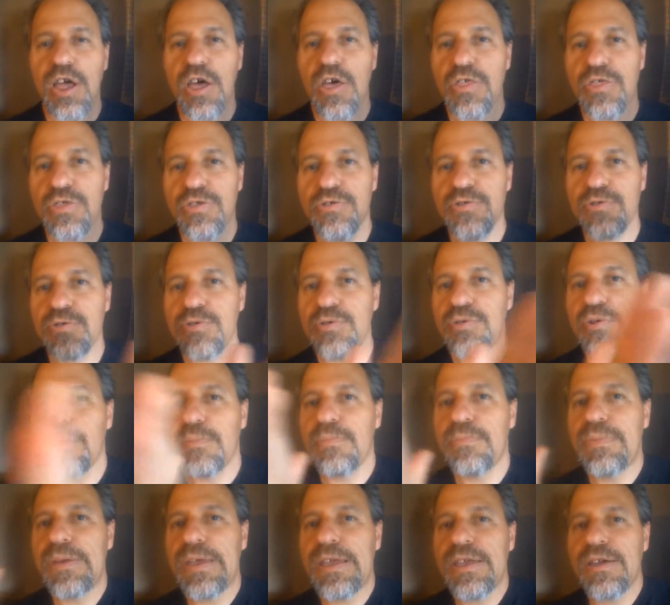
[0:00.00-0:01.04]
through
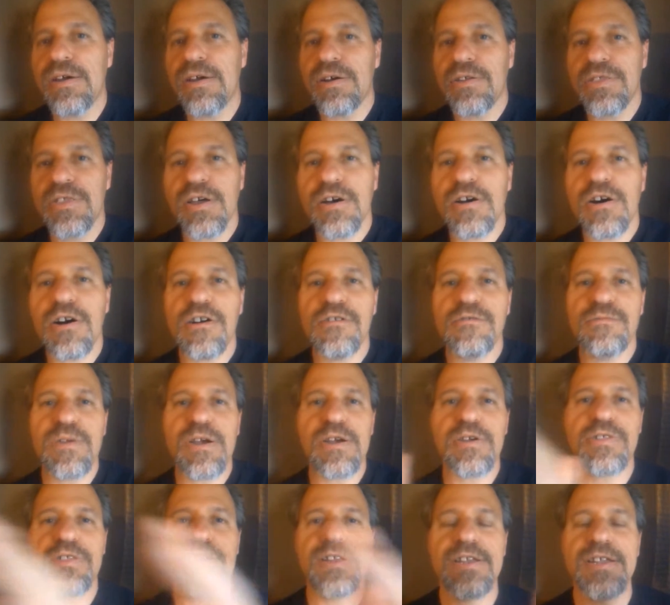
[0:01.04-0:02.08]
beyond the half
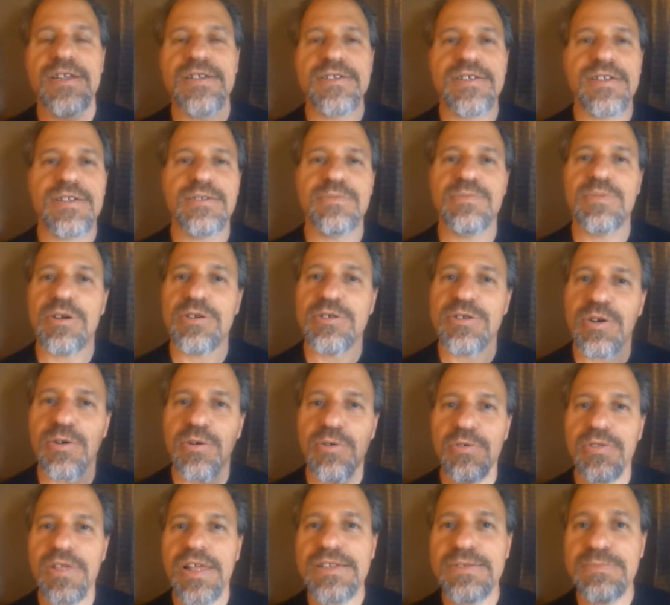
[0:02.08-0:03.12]
marathon distance, because all
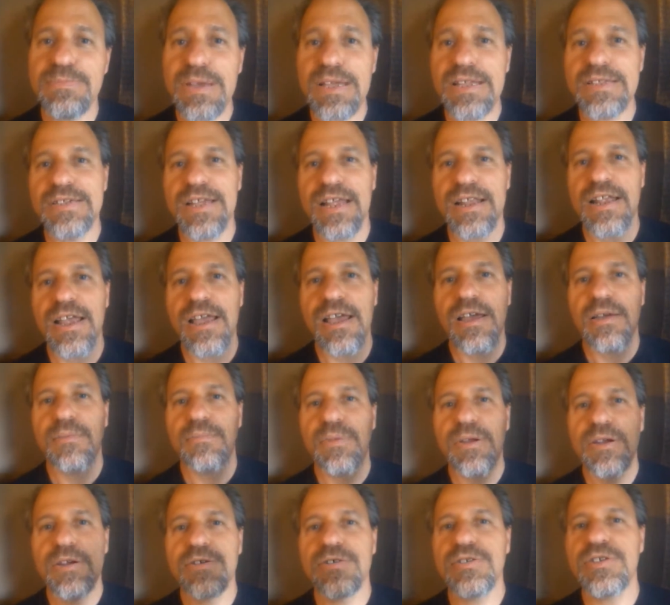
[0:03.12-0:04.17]
that means that
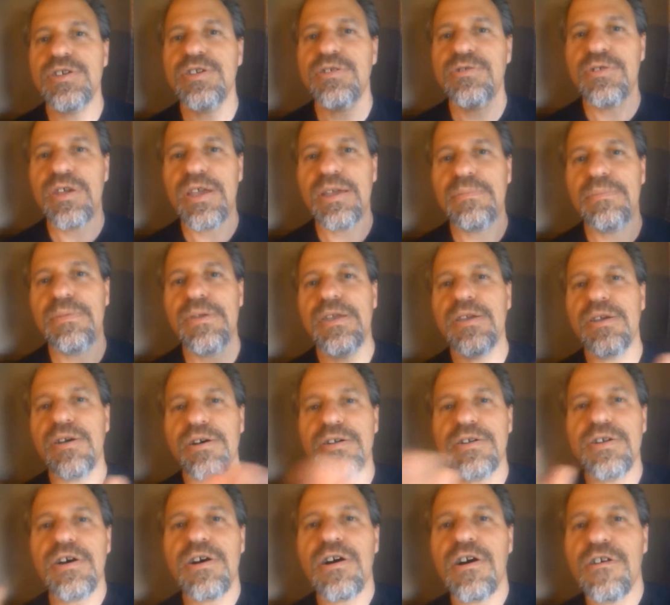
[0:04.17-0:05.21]
because you're doing beyond
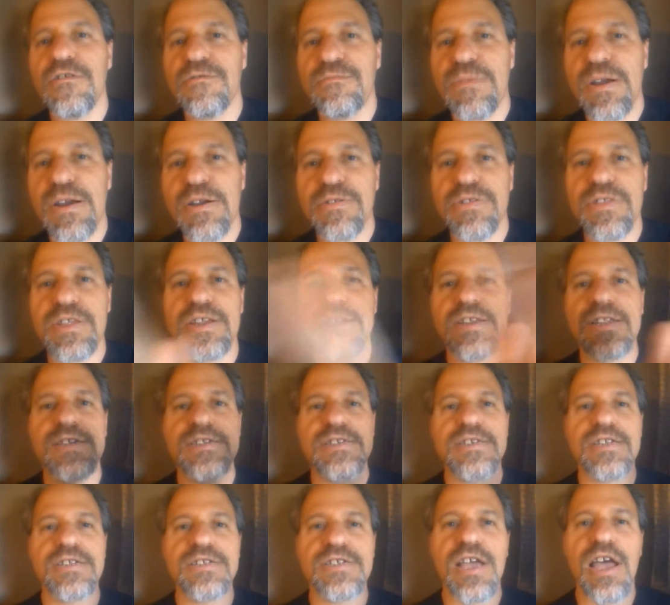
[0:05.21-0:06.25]
half marathon distance
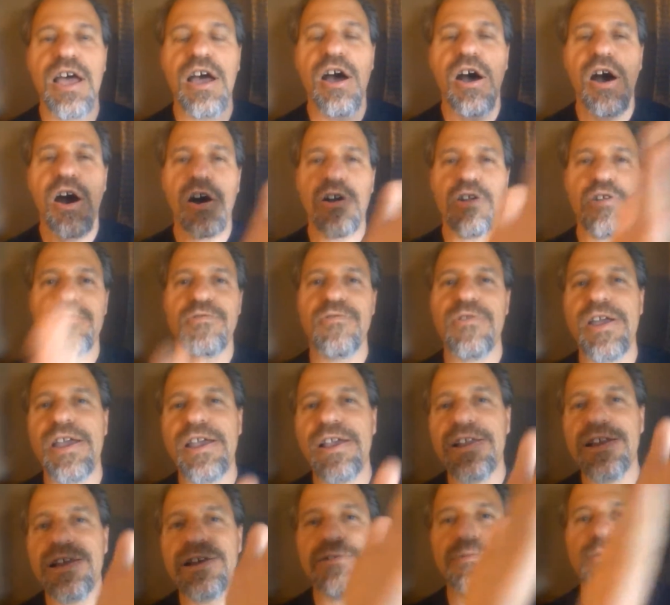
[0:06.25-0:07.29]
on a
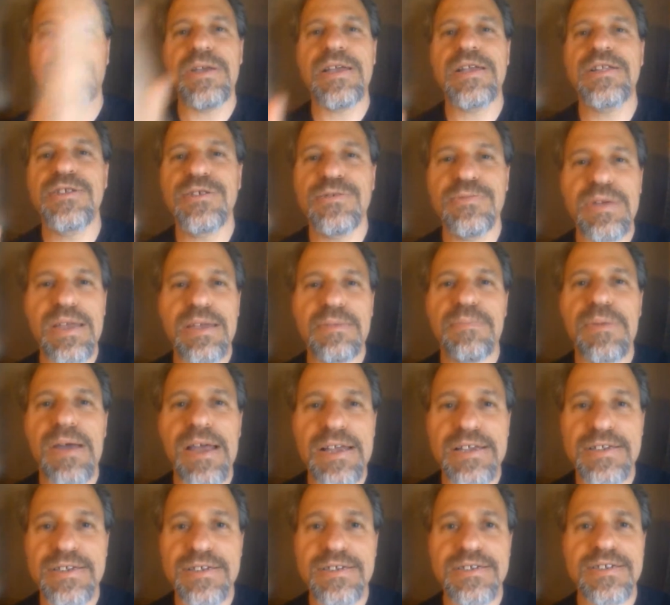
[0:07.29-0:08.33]
regular week-to-week
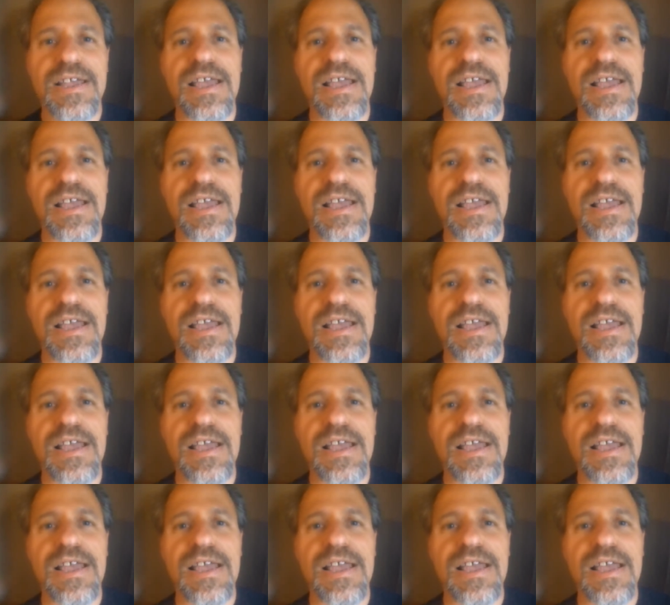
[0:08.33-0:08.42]
basis,